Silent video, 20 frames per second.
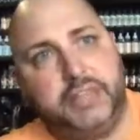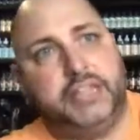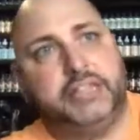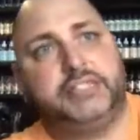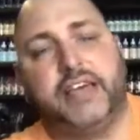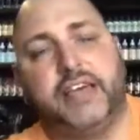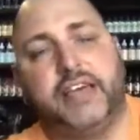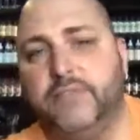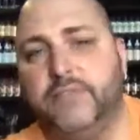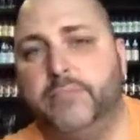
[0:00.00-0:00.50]
then
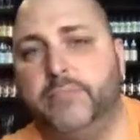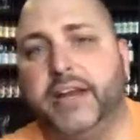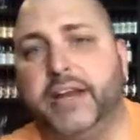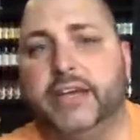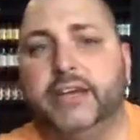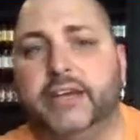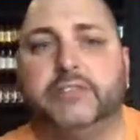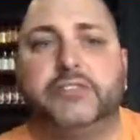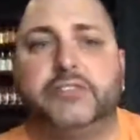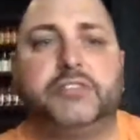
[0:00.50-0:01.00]
to everybody
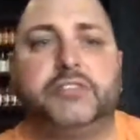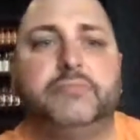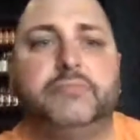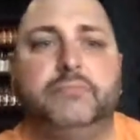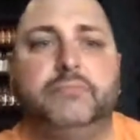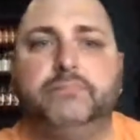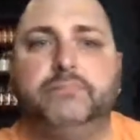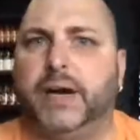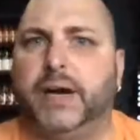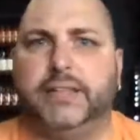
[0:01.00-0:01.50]
else.
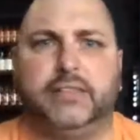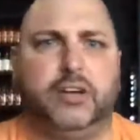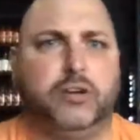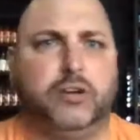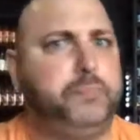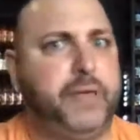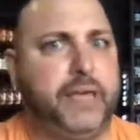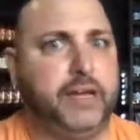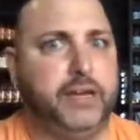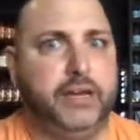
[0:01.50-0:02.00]
But there'll
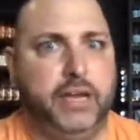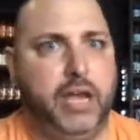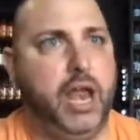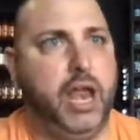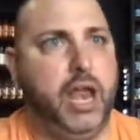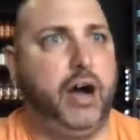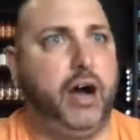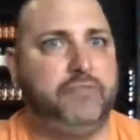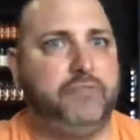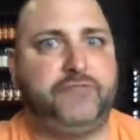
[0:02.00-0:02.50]
be
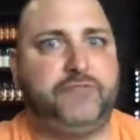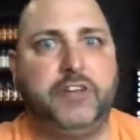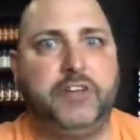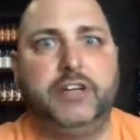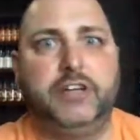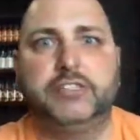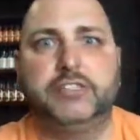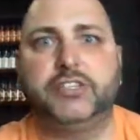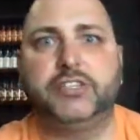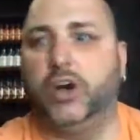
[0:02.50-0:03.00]
enough
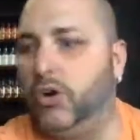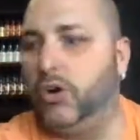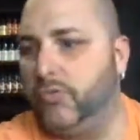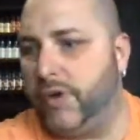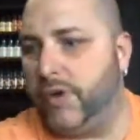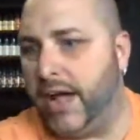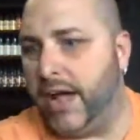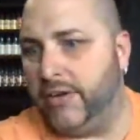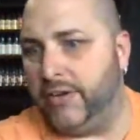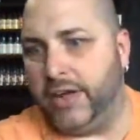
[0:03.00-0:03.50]
to go
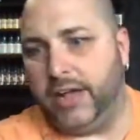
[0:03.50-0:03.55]
around.